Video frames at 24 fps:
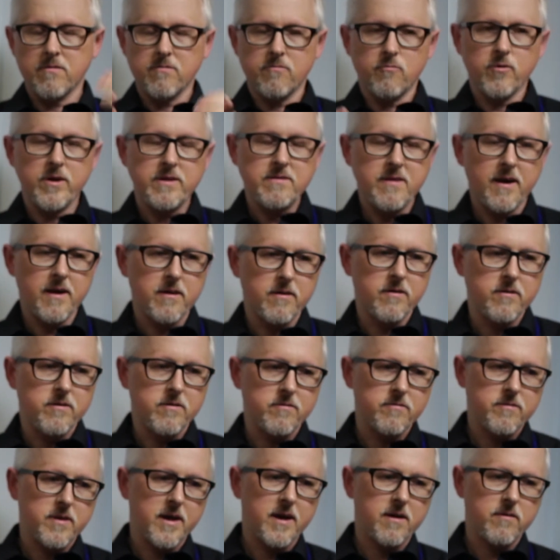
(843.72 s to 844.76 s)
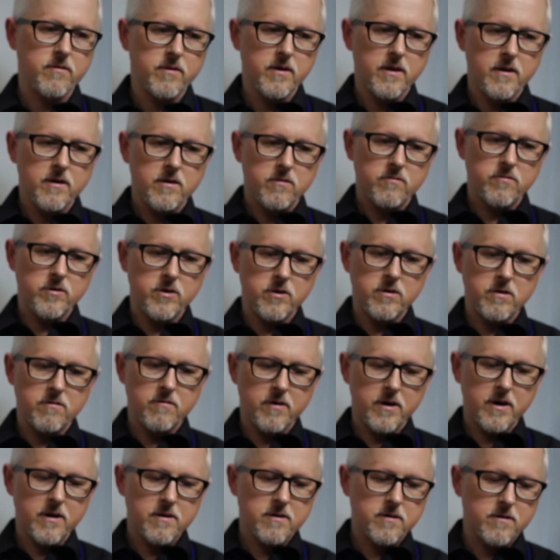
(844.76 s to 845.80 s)
of retelling of that for
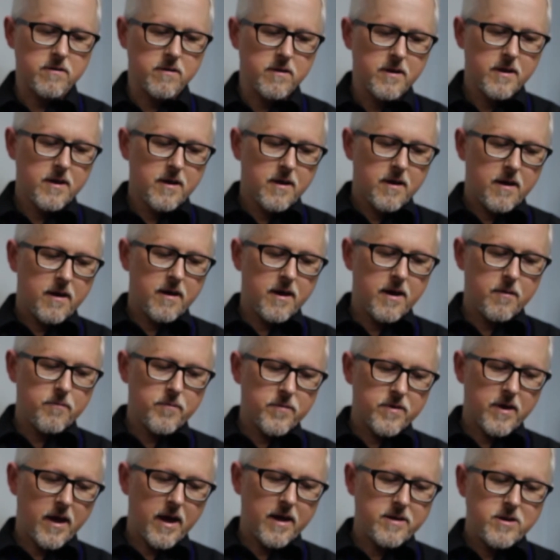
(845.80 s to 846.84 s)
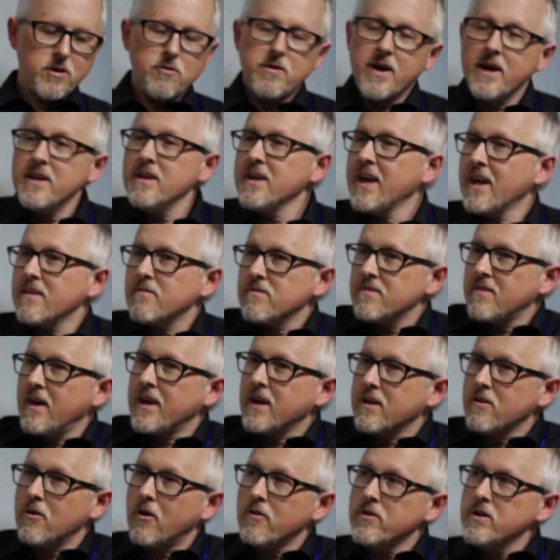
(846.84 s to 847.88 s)
Universal, and you kind of get
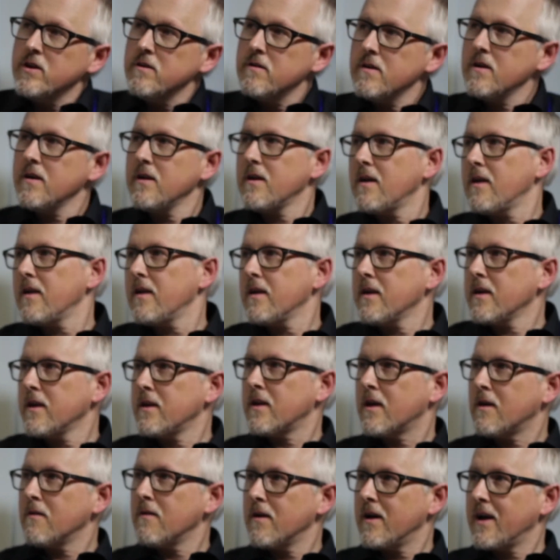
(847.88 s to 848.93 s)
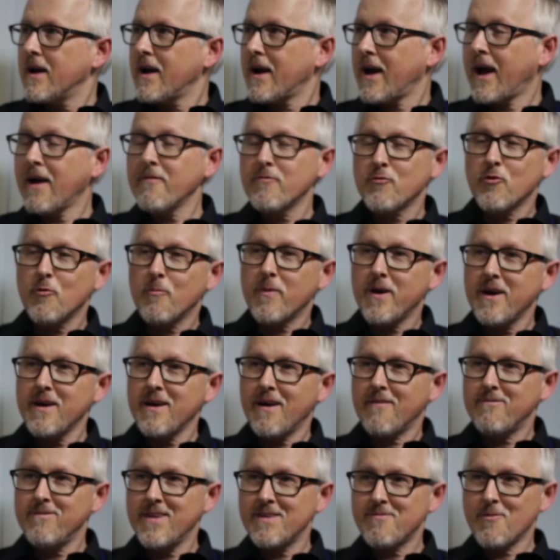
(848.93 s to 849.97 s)
taken on. I have to admit,
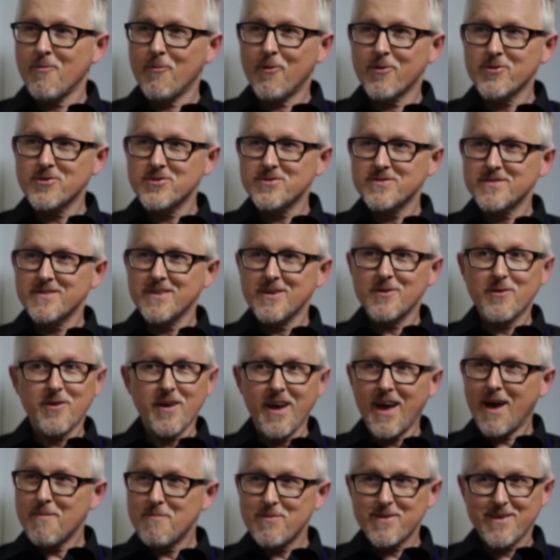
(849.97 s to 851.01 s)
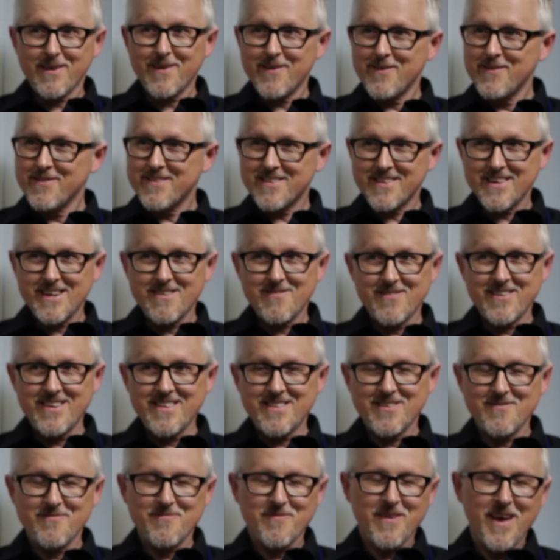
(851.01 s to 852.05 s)
I've never watched the other episode series
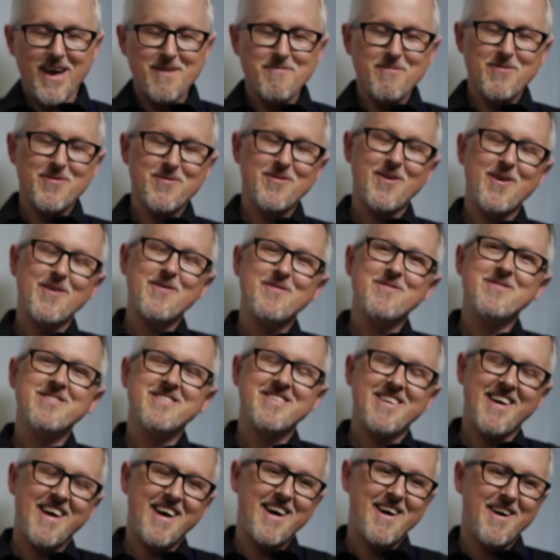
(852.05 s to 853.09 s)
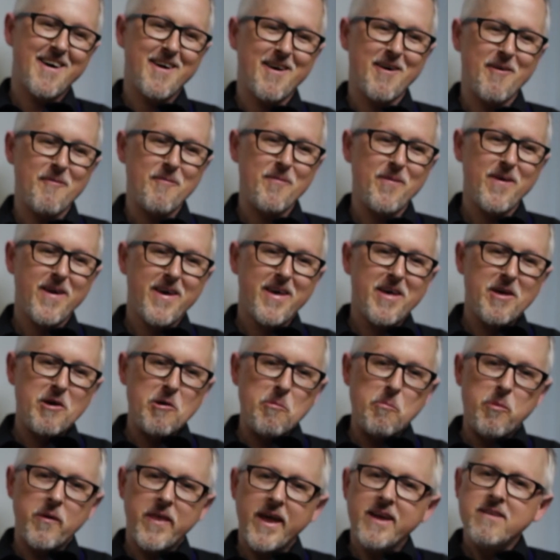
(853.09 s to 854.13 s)
of Game of Thrones,
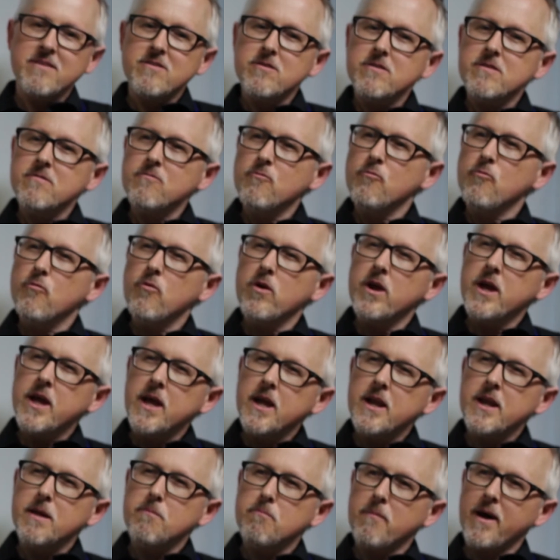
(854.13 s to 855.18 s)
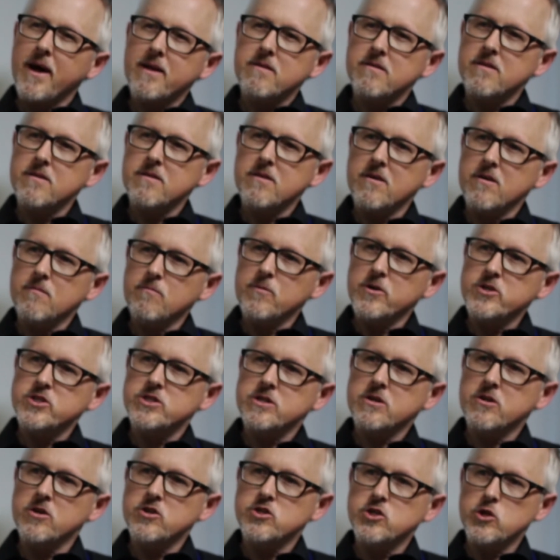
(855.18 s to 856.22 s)
but that doesn't really matter so much
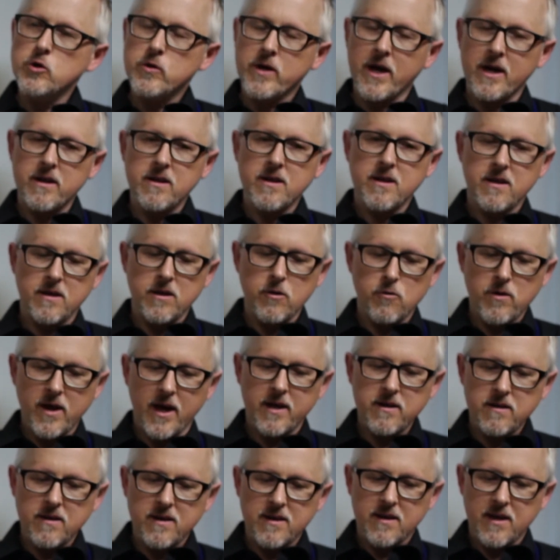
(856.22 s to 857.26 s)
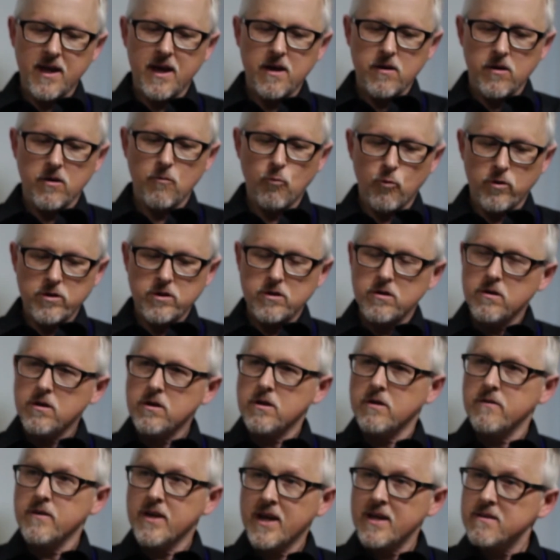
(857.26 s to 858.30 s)
because you kind of get what
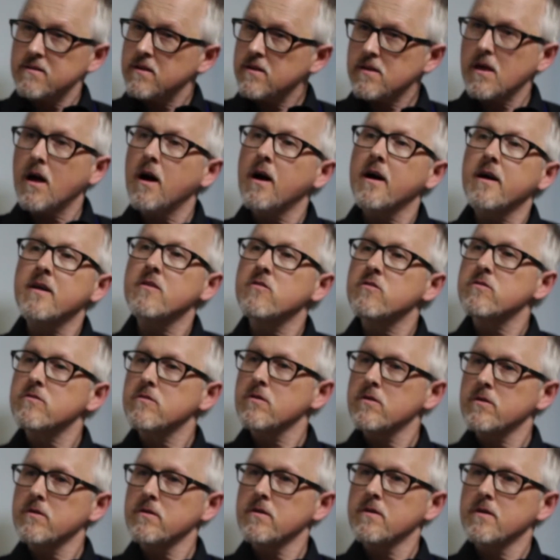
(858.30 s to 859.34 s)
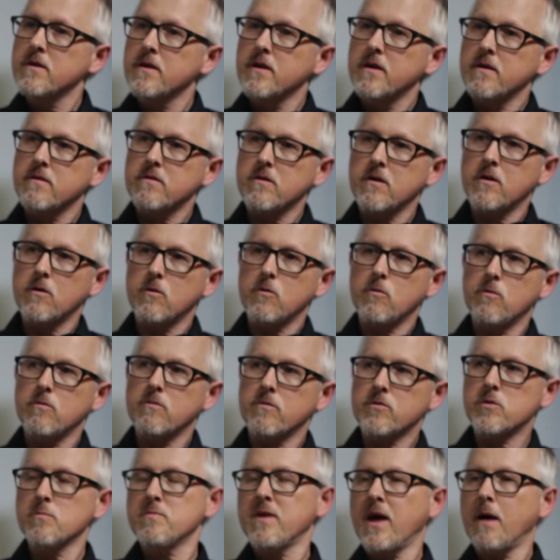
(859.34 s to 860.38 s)
you get designs done. So
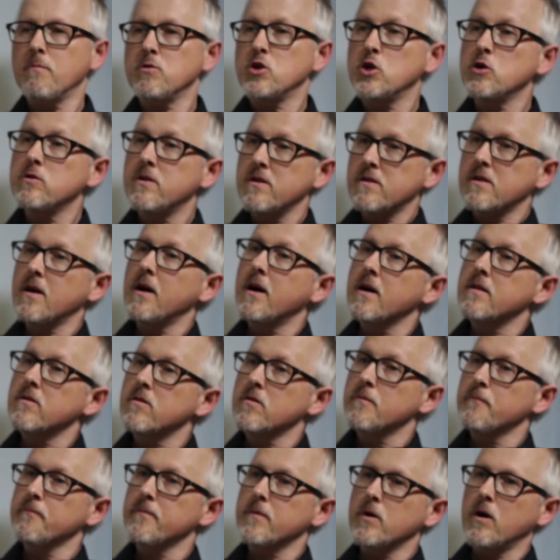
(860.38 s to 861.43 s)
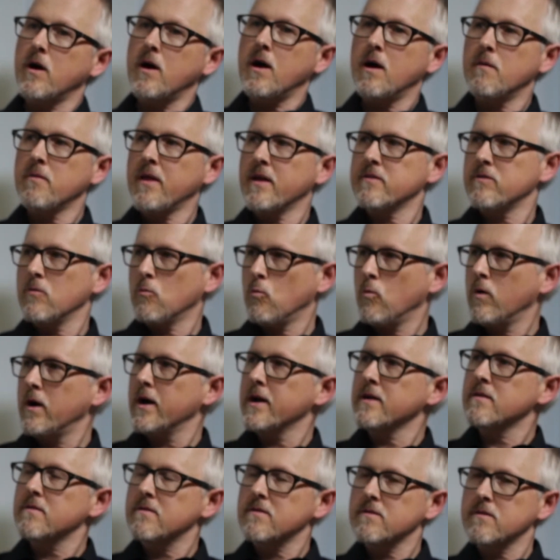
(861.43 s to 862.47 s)
sometimes you design them, like the
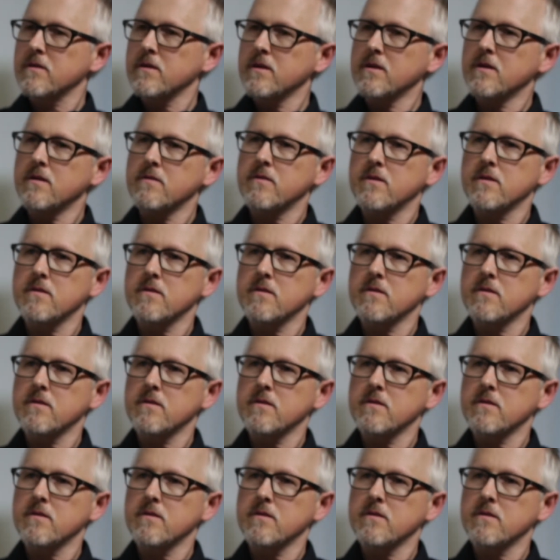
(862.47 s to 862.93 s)
Whites, the